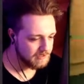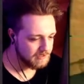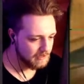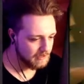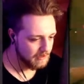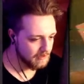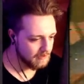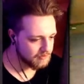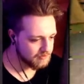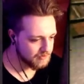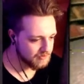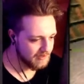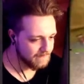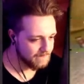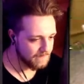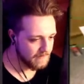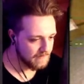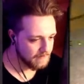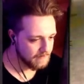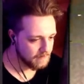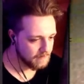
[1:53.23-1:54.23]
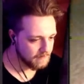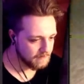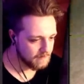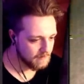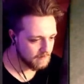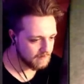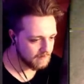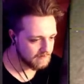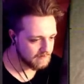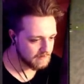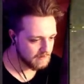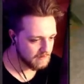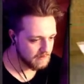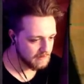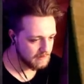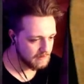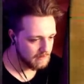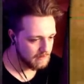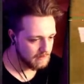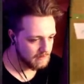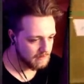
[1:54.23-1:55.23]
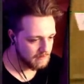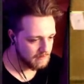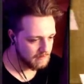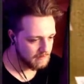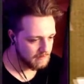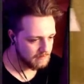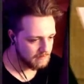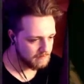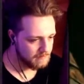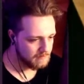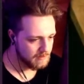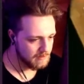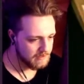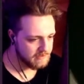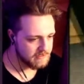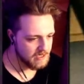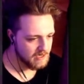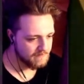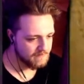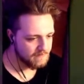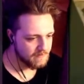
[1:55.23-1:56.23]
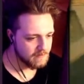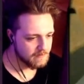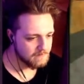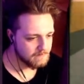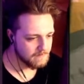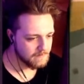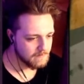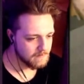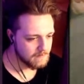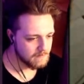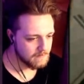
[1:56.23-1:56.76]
to the laundry. I've only just clocked. Right. Is that everything?